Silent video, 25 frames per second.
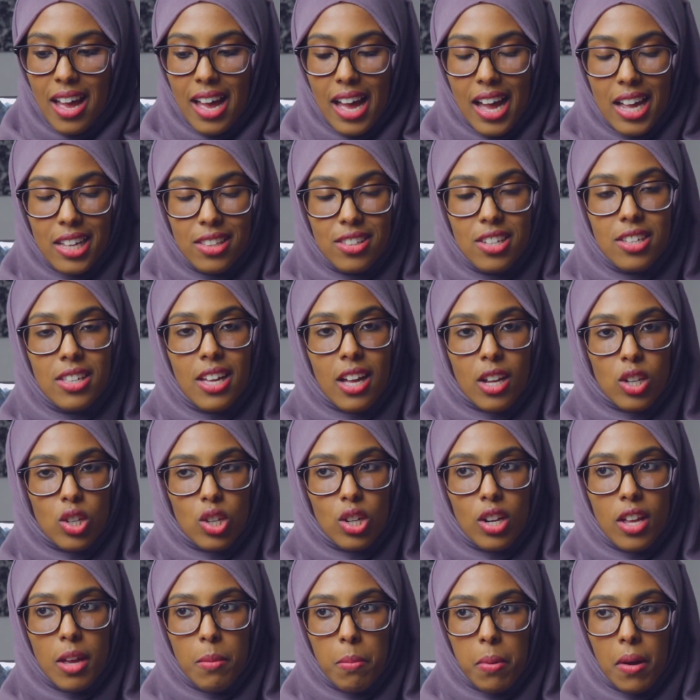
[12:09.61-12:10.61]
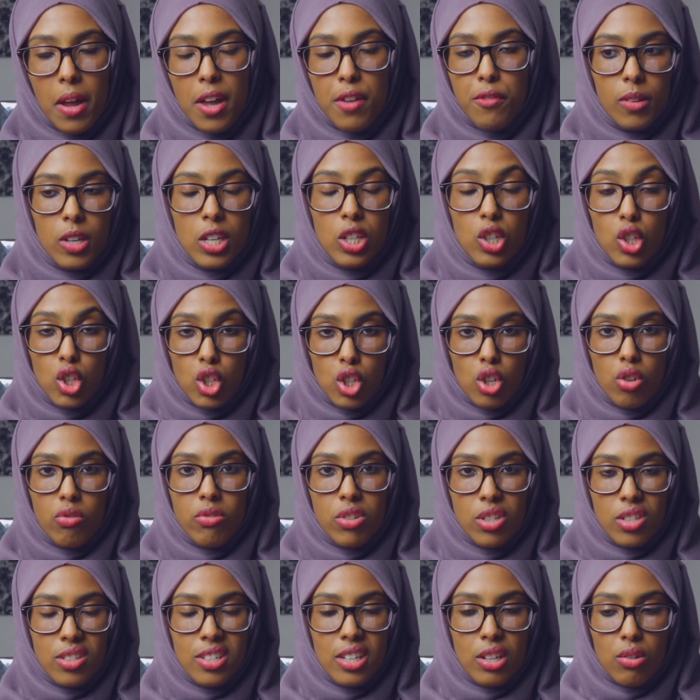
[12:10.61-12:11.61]
I did actually apply for
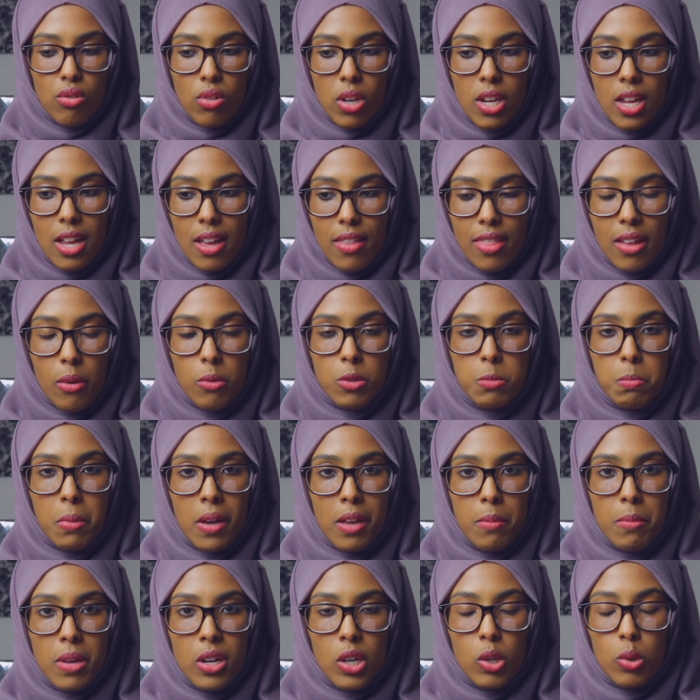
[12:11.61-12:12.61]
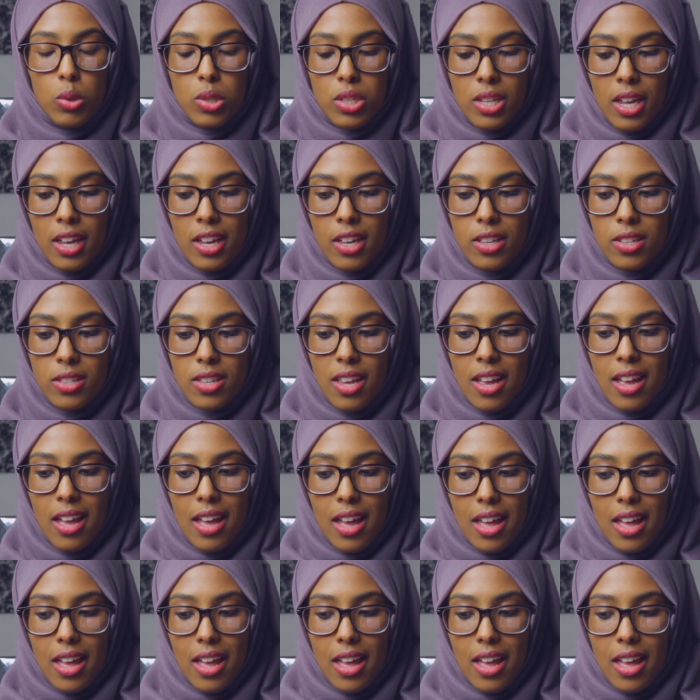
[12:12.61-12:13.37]
insurance degree, and that was biomedical science.